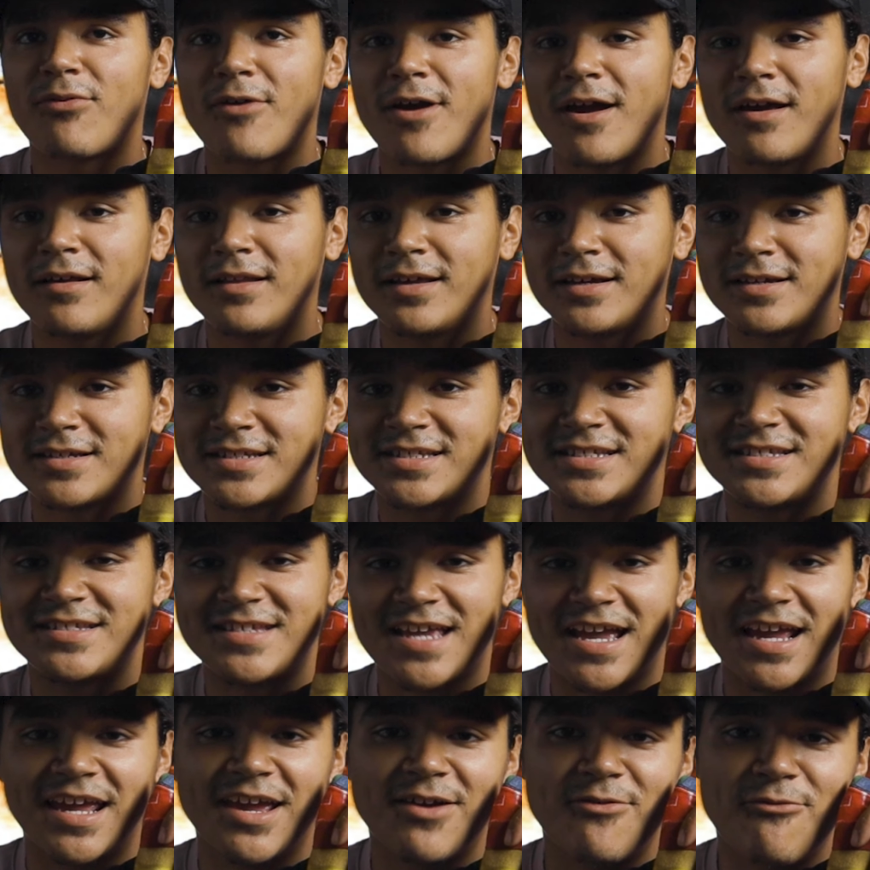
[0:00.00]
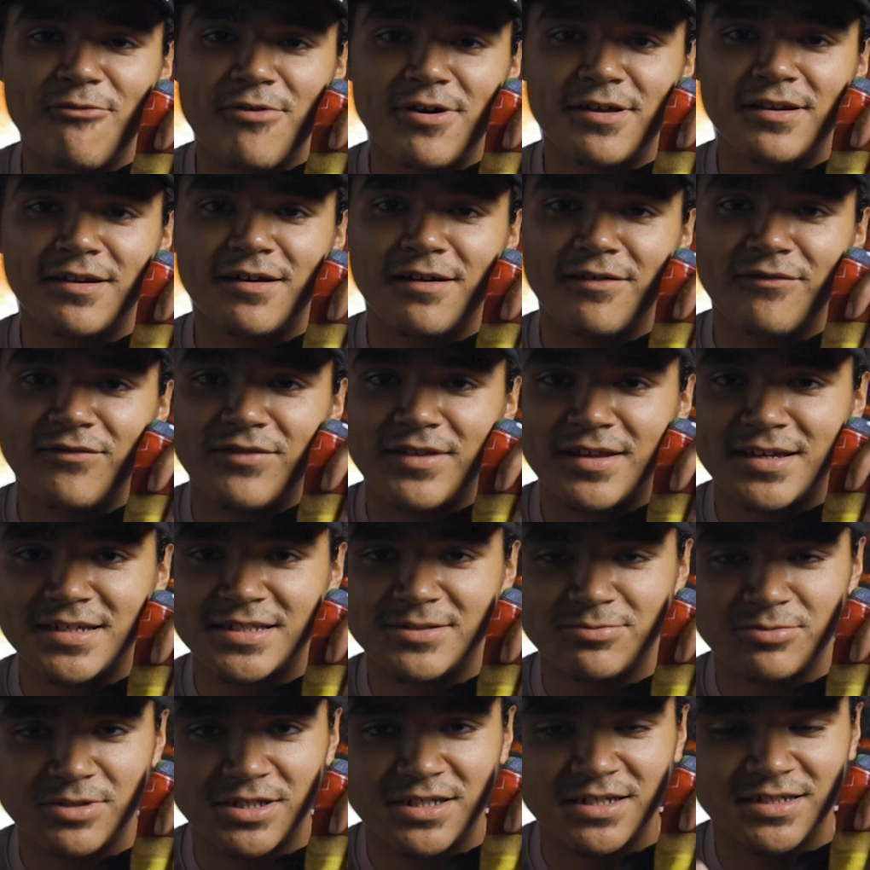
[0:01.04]
probably like a second one of this,
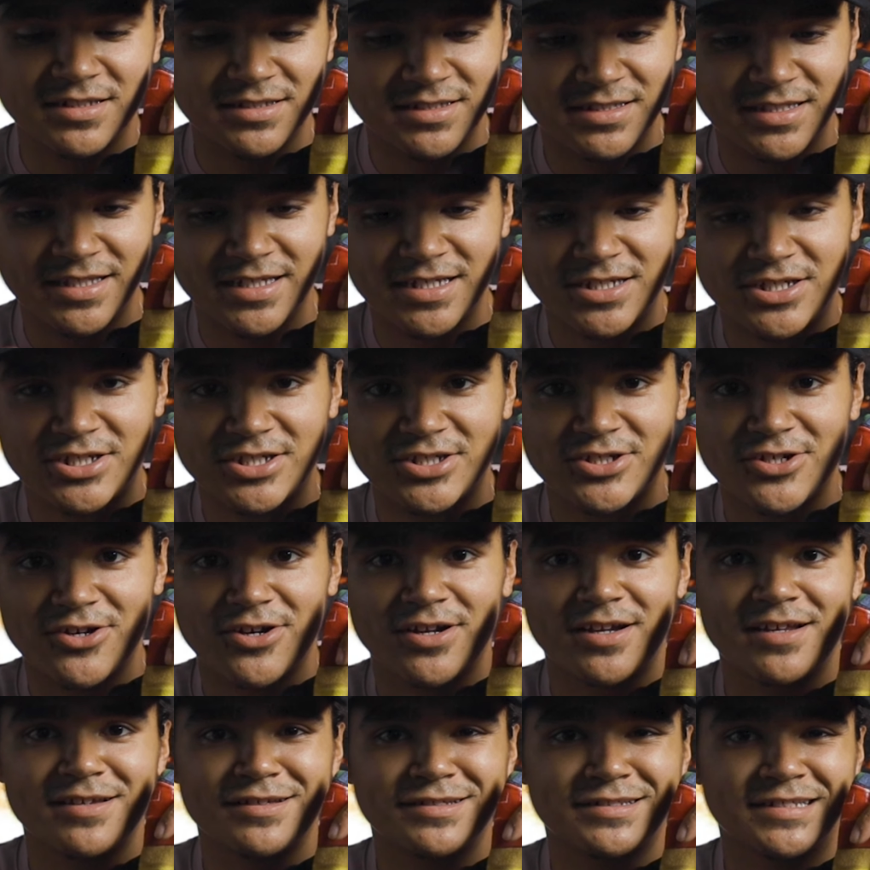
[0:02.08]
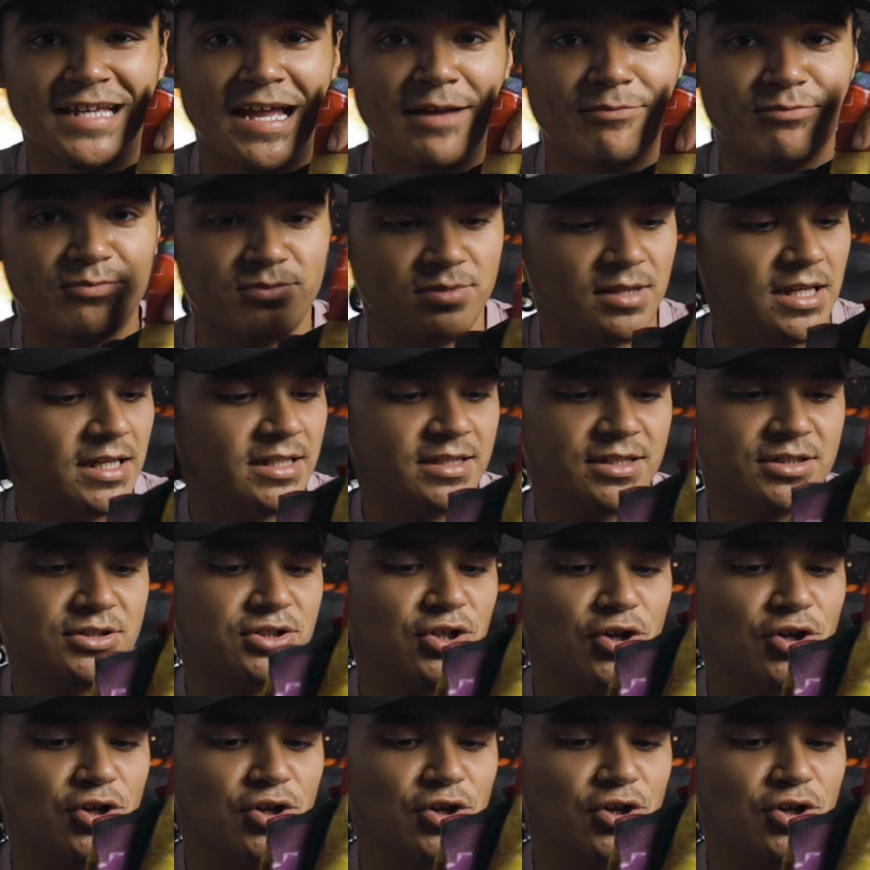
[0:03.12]
because this shirt is like this